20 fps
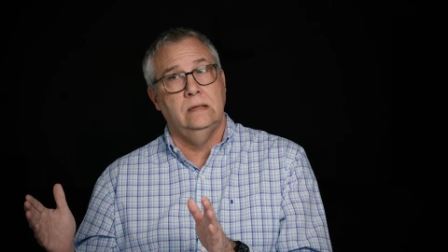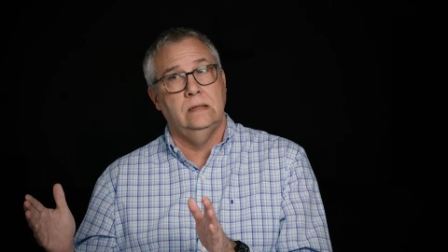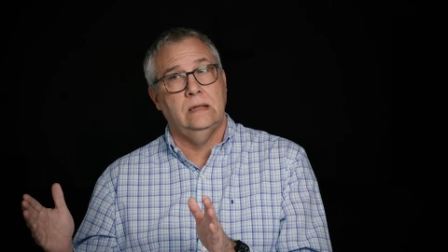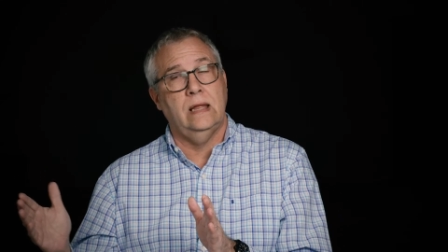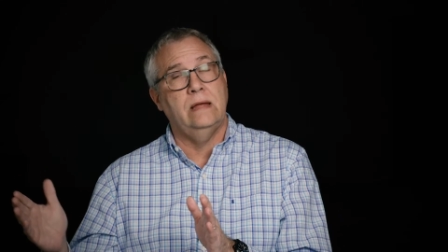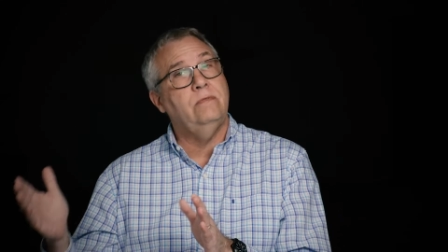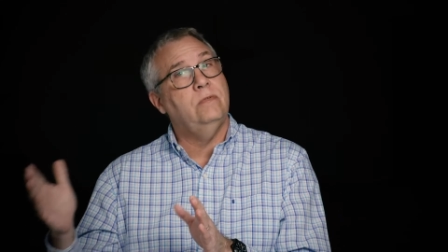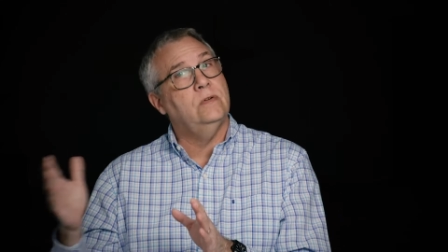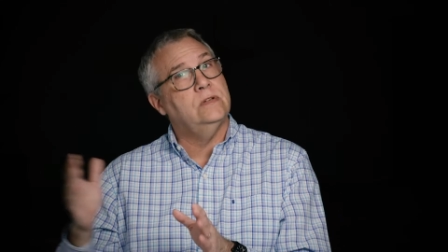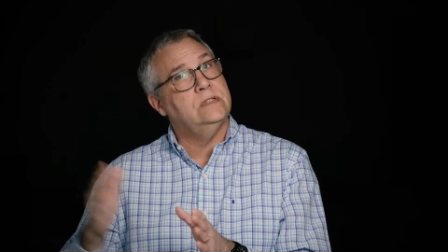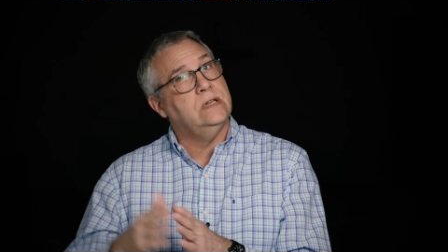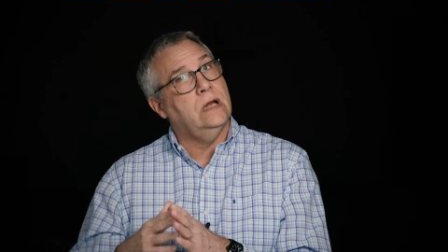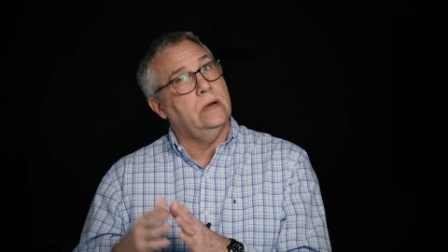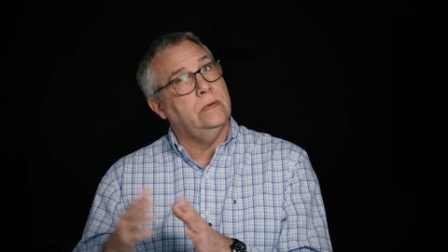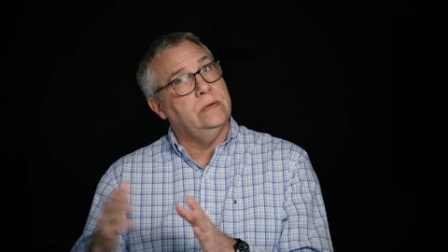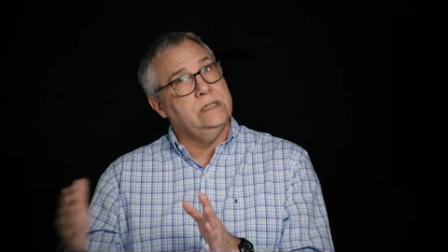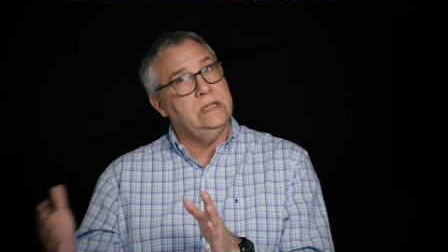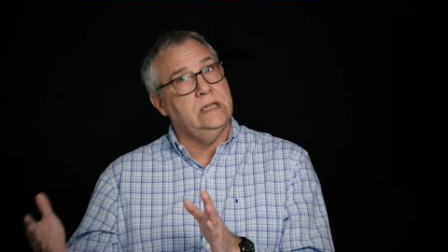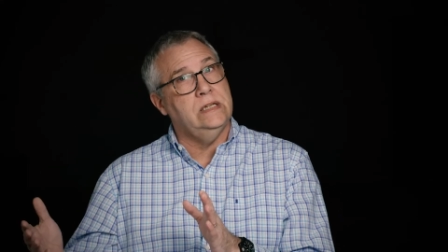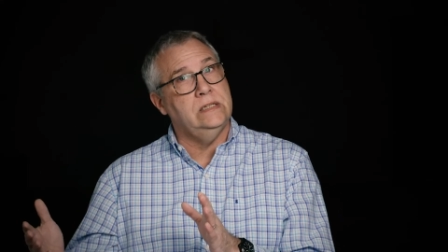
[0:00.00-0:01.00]
life wasn't
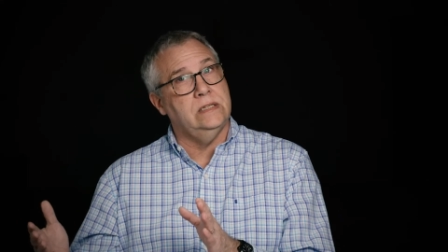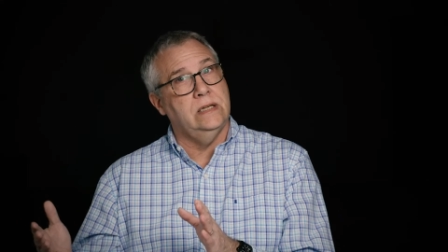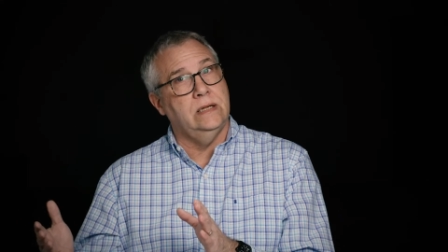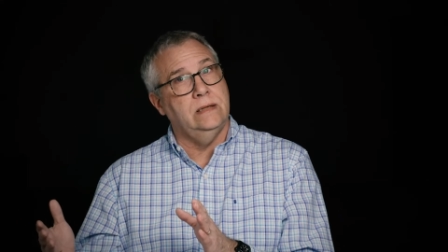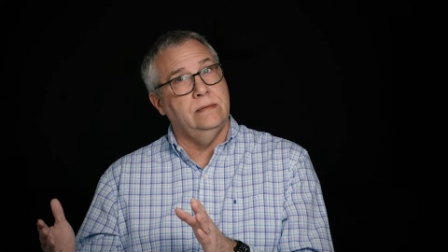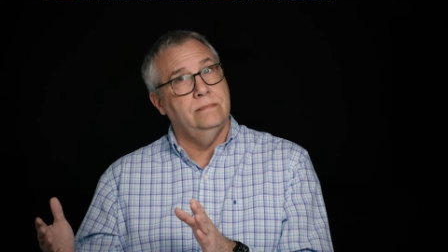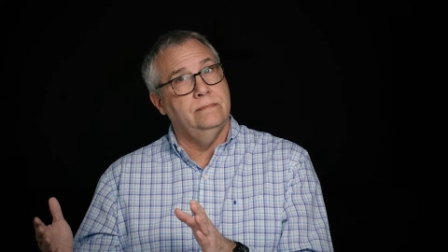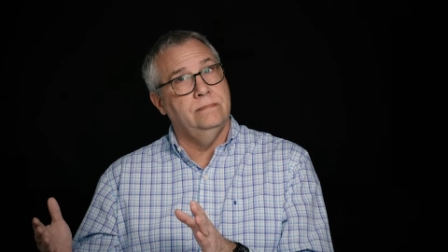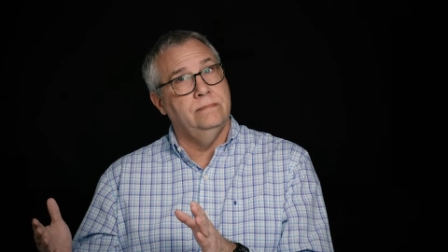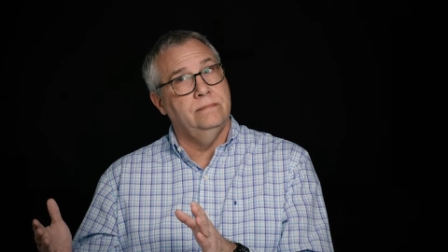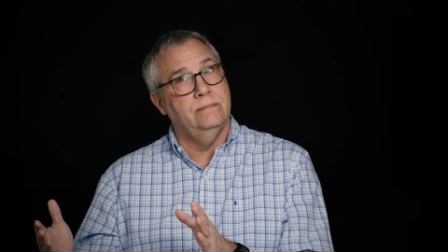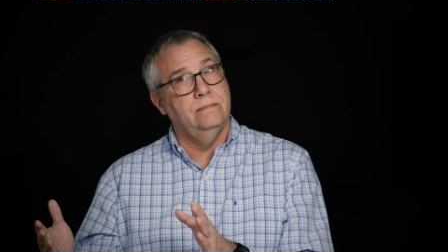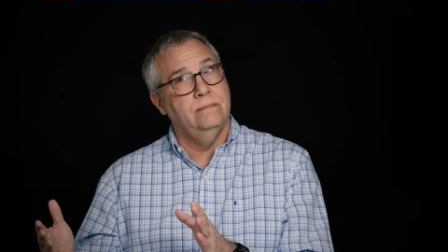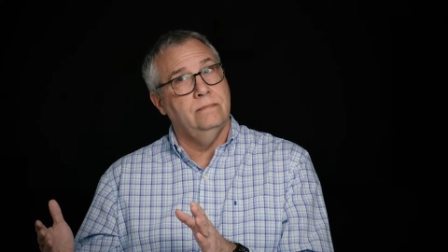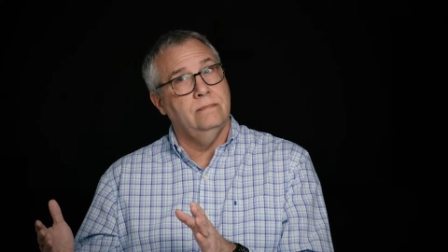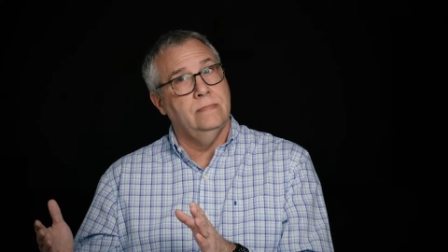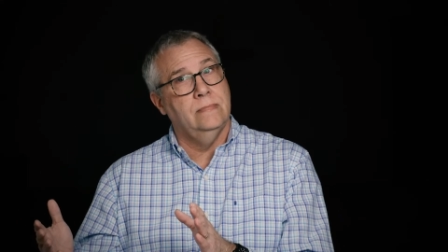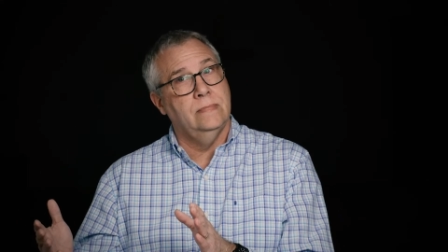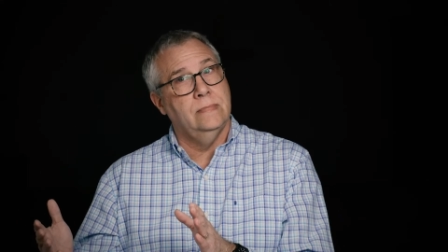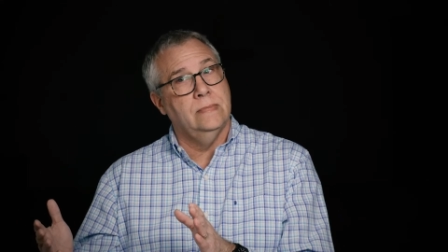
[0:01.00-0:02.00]
always easy.
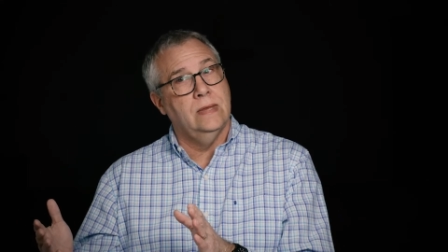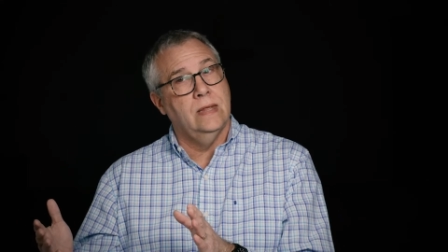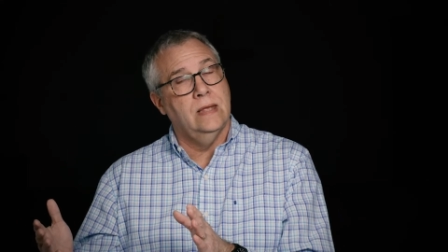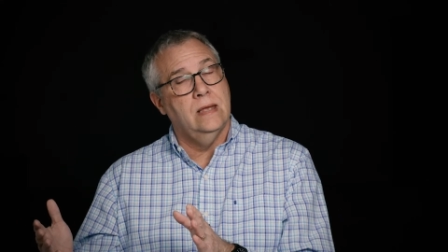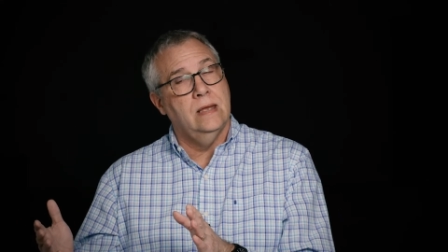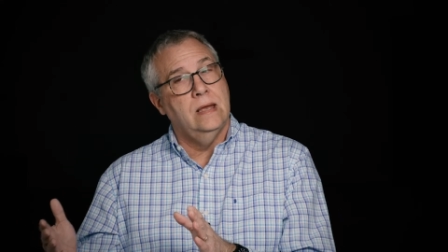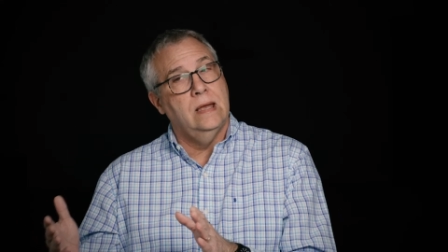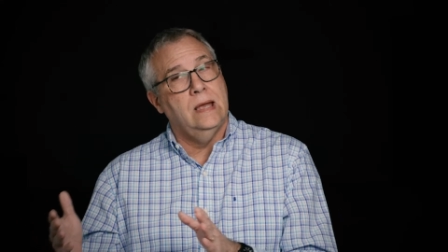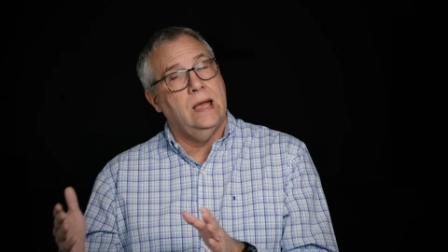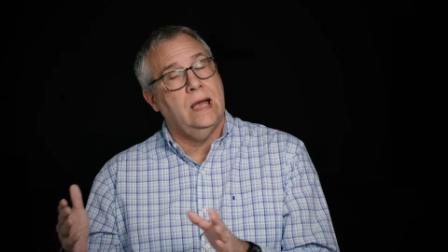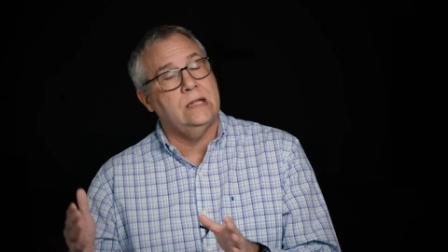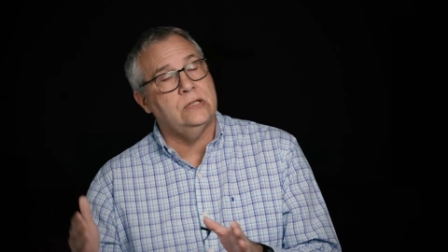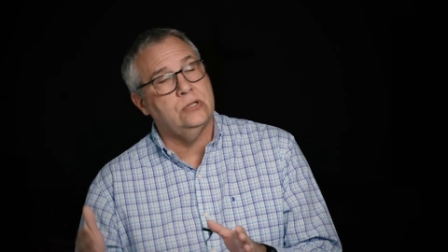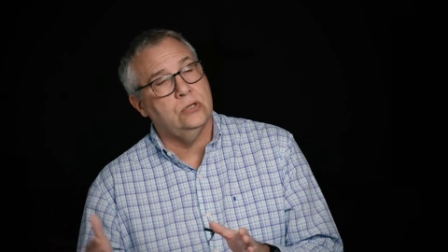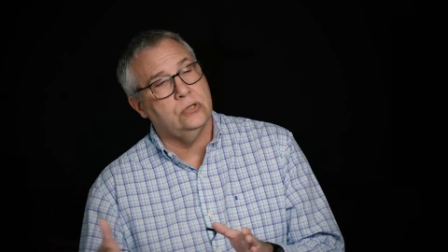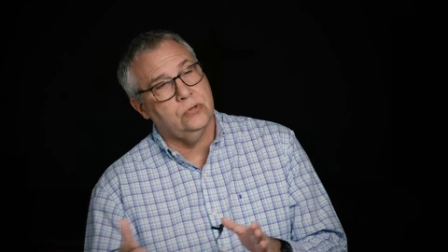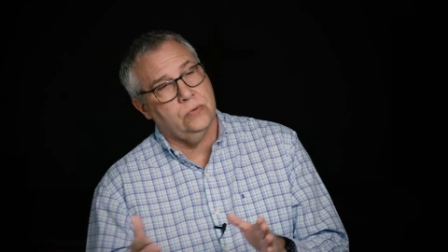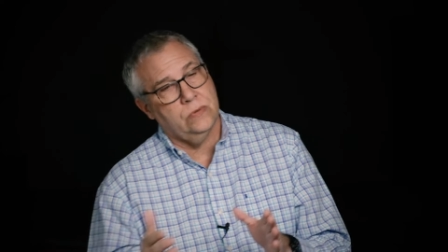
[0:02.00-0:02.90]
And so,